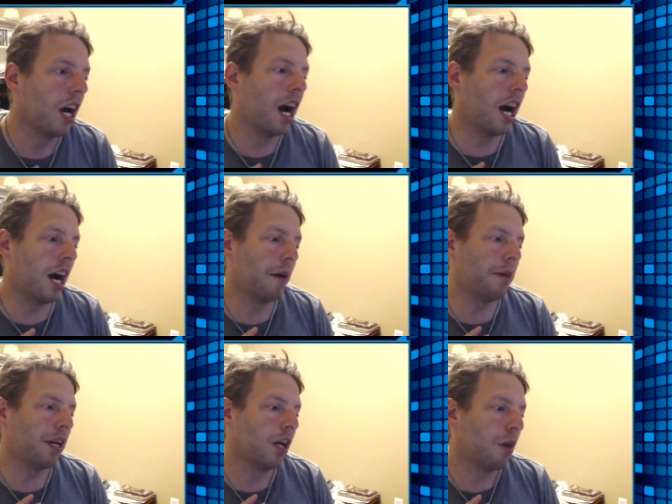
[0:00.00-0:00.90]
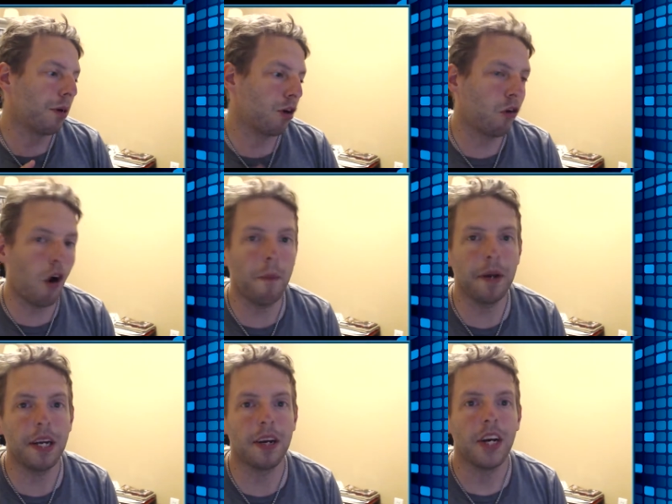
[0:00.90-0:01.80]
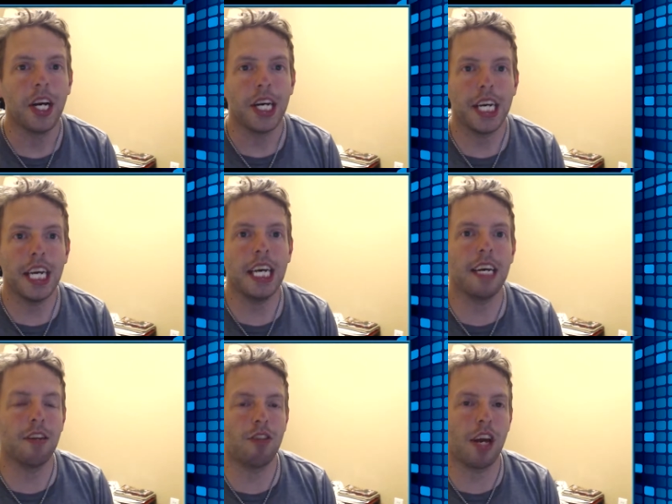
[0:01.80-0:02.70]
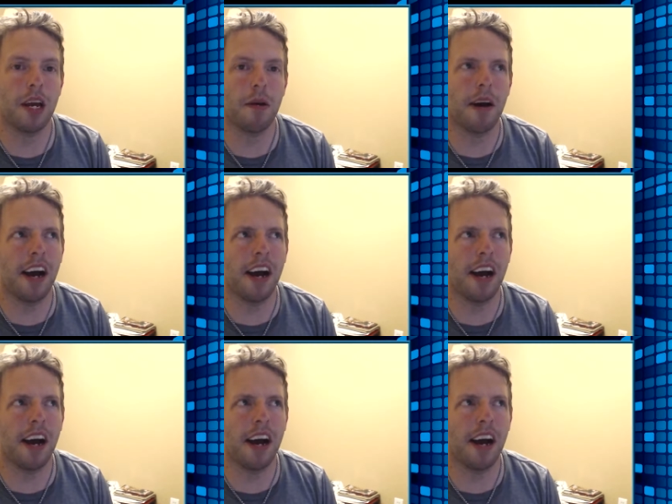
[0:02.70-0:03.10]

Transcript: Uh, but but Crom here, he is a